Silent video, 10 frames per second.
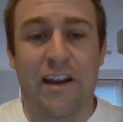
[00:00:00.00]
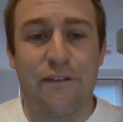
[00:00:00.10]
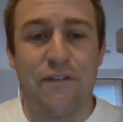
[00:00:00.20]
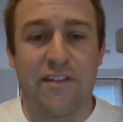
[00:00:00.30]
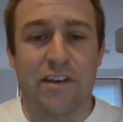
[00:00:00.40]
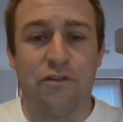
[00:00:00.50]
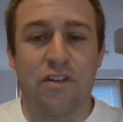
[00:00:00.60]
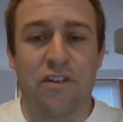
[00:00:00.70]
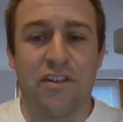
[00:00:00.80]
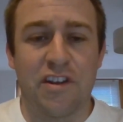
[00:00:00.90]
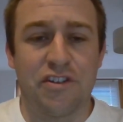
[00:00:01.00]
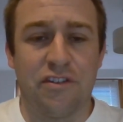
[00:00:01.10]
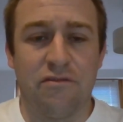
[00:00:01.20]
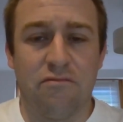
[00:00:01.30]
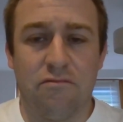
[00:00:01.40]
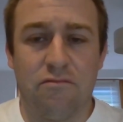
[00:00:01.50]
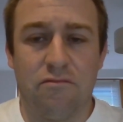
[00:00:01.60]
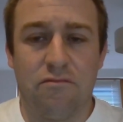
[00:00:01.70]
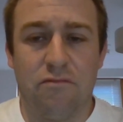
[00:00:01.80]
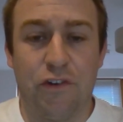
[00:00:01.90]
any physical condition
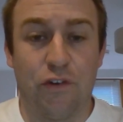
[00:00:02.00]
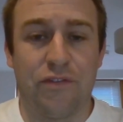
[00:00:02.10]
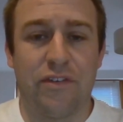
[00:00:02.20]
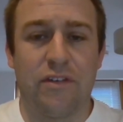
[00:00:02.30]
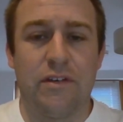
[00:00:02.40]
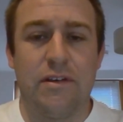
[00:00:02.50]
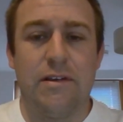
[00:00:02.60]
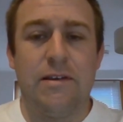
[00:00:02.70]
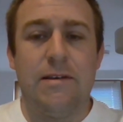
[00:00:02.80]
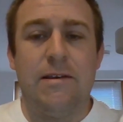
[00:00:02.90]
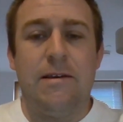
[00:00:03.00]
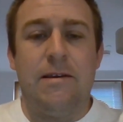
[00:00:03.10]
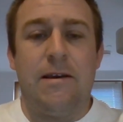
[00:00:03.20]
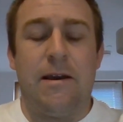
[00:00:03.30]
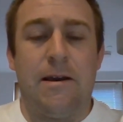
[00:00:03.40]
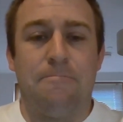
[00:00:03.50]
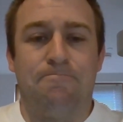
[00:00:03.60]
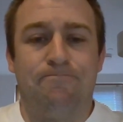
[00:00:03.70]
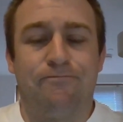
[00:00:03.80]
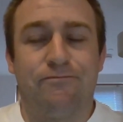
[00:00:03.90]
does.
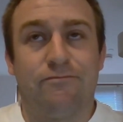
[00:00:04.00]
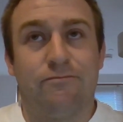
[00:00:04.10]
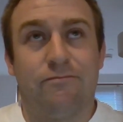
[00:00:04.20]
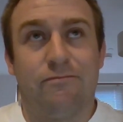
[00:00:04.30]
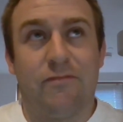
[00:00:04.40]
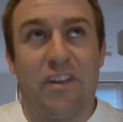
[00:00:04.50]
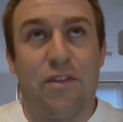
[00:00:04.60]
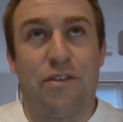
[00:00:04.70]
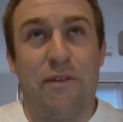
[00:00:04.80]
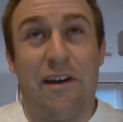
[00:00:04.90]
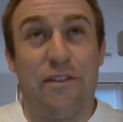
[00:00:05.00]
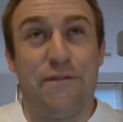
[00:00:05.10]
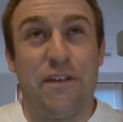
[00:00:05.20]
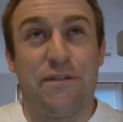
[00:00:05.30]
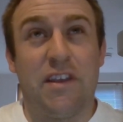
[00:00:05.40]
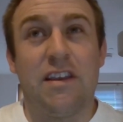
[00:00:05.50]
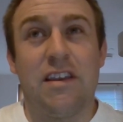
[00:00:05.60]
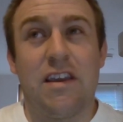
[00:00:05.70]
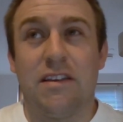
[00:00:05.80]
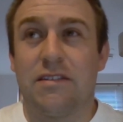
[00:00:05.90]
Throughout the 15
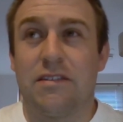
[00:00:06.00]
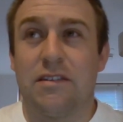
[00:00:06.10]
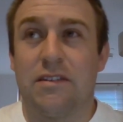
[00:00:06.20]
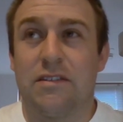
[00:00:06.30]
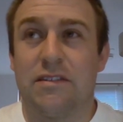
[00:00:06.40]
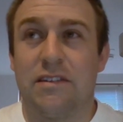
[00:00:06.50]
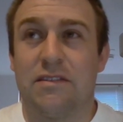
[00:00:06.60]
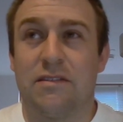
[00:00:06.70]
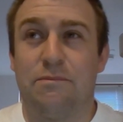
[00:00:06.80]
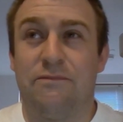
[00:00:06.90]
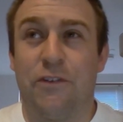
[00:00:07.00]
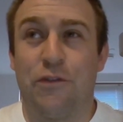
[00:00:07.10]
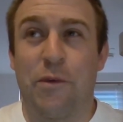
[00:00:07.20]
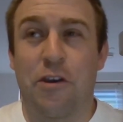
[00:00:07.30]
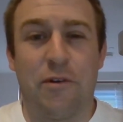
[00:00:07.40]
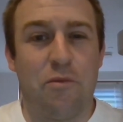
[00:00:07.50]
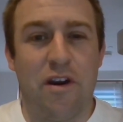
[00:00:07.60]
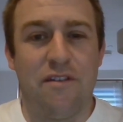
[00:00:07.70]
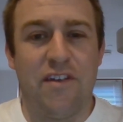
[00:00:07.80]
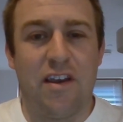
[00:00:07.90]
years since first becoming
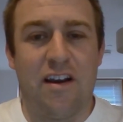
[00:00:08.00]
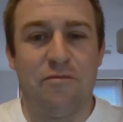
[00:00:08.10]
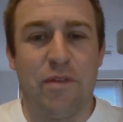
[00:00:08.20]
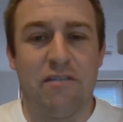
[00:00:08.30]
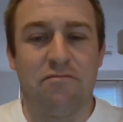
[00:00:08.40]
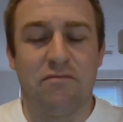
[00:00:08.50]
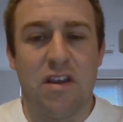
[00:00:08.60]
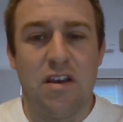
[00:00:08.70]
aware of it, I've been